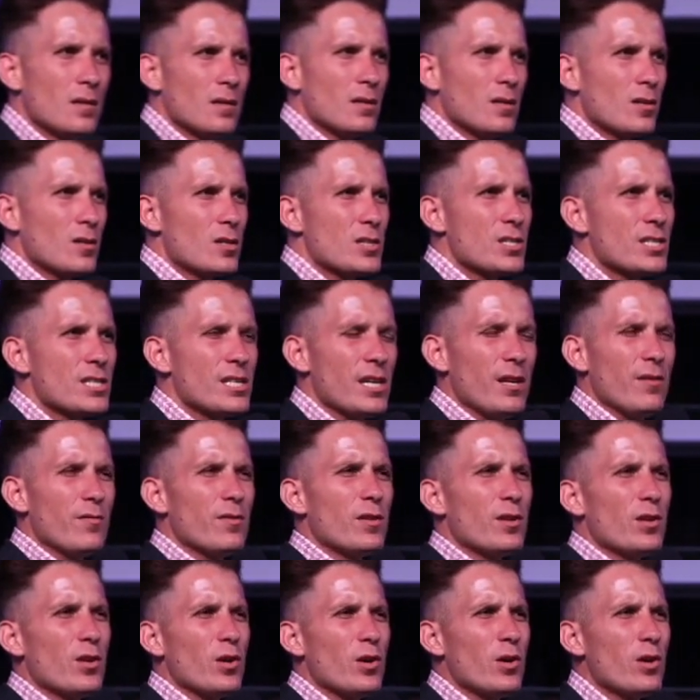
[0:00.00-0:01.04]
Receive the
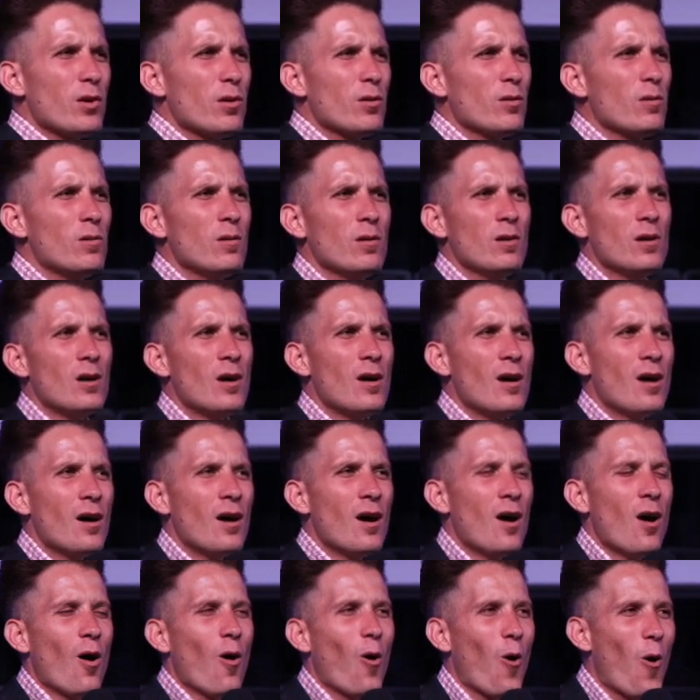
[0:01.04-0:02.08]
new
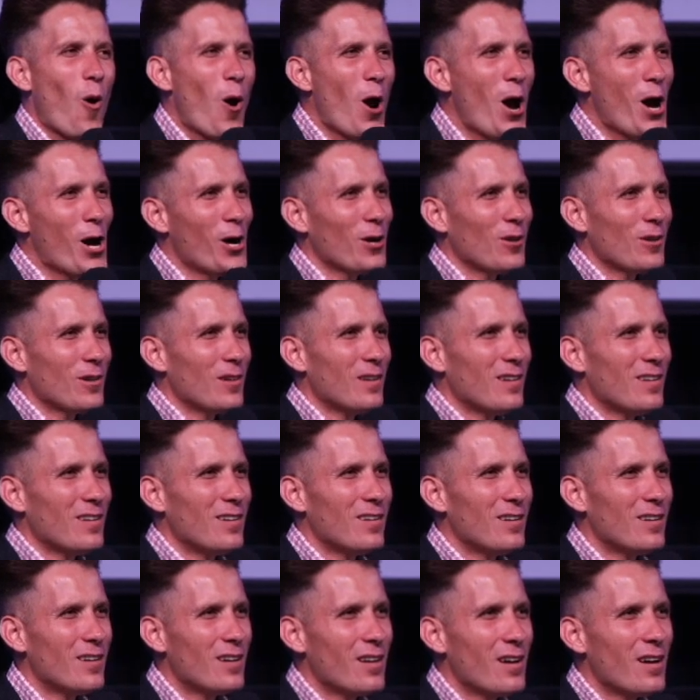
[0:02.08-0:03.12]
oil.
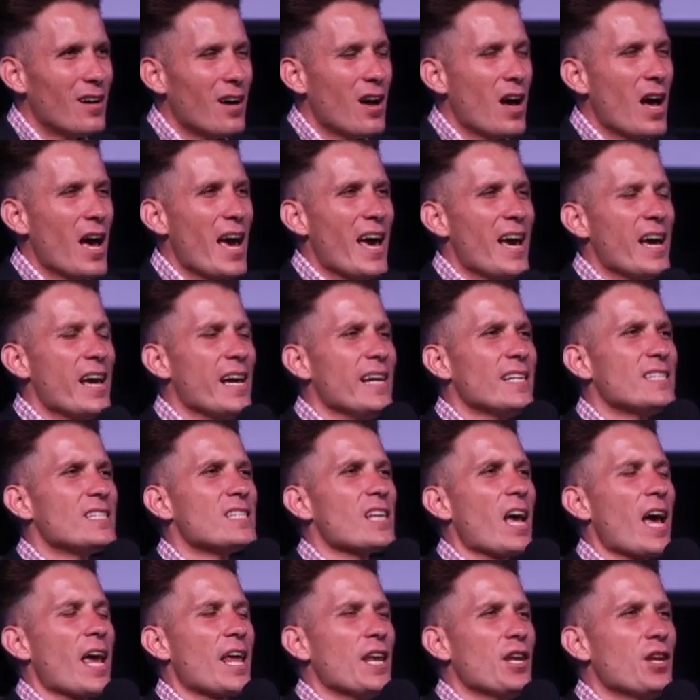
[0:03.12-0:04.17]
It's
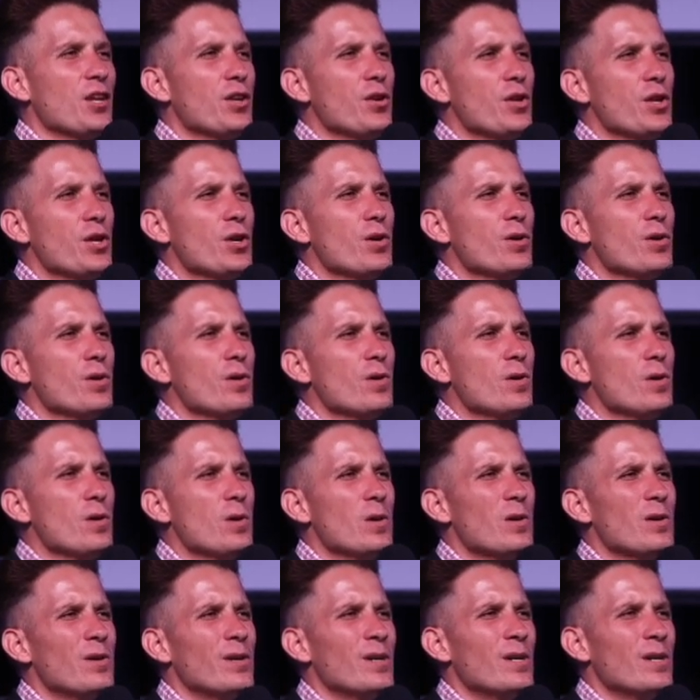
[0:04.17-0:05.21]
a new
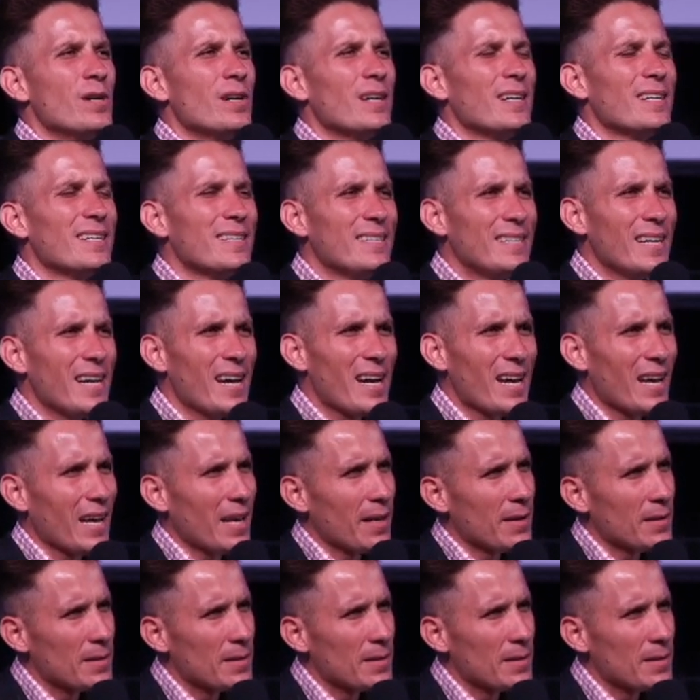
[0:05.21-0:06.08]
day.